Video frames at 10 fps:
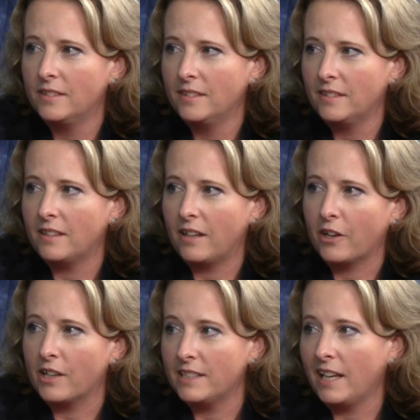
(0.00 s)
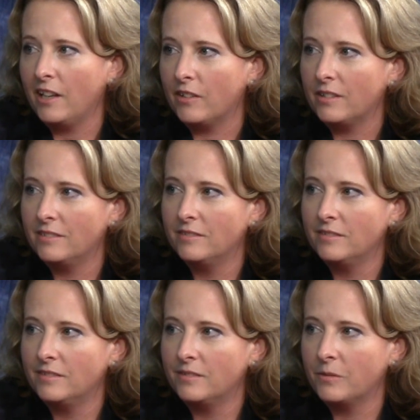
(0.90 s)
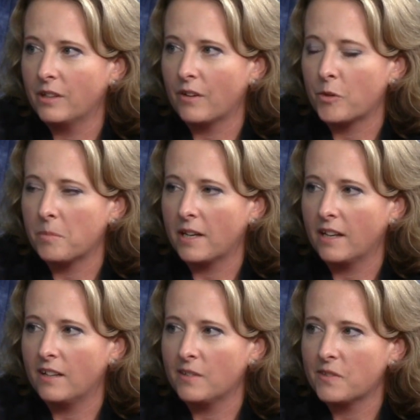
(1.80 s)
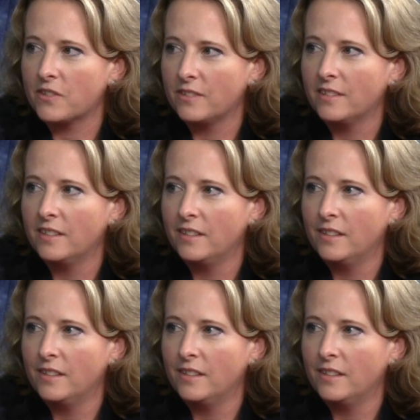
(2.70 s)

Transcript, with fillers: I think I that happens a lot so with everybody can, else. Yeah,